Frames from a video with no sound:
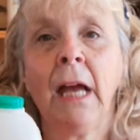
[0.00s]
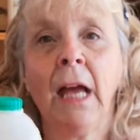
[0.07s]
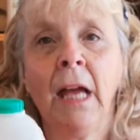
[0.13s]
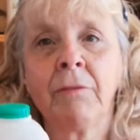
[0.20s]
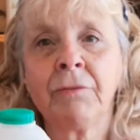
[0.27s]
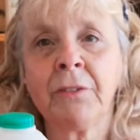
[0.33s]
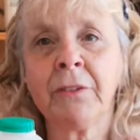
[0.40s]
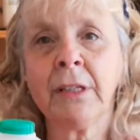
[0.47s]

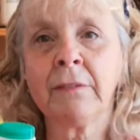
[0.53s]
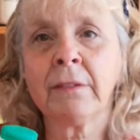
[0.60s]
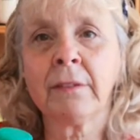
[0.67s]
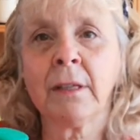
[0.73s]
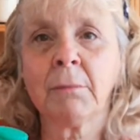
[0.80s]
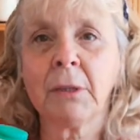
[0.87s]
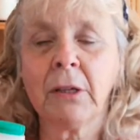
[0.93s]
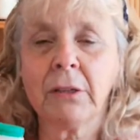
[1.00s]
Everything that
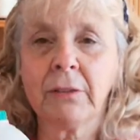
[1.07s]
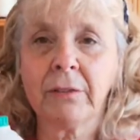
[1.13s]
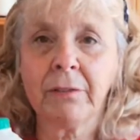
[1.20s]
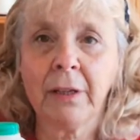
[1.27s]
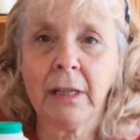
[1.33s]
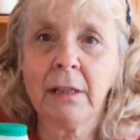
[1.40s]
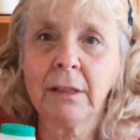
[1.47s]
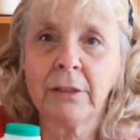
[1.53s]
I'm going to
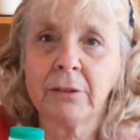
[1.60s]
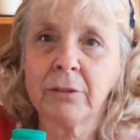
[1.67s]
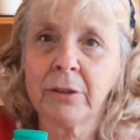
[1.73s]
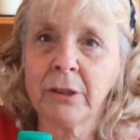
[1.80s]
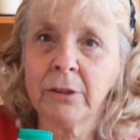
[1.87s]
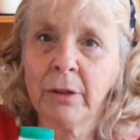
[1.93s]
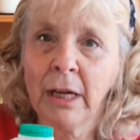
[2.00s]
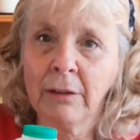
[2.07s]
tell you
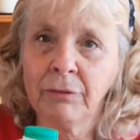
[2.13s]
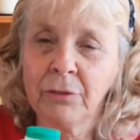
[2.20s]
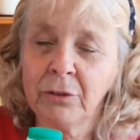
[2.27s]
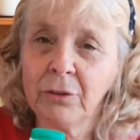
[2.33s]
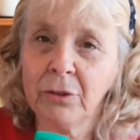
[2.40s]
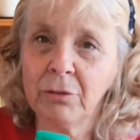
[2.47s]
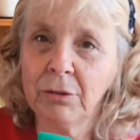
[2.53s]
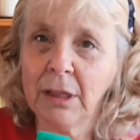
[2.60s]
that you have to
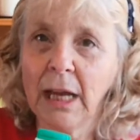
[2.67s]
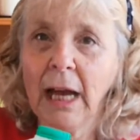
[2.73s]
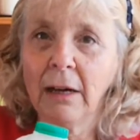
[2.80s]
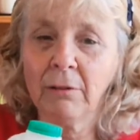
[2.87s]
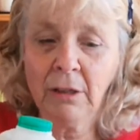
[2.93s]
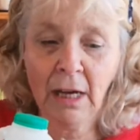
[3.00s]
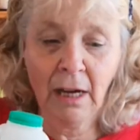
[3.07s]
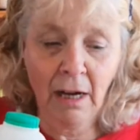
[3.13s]
do now,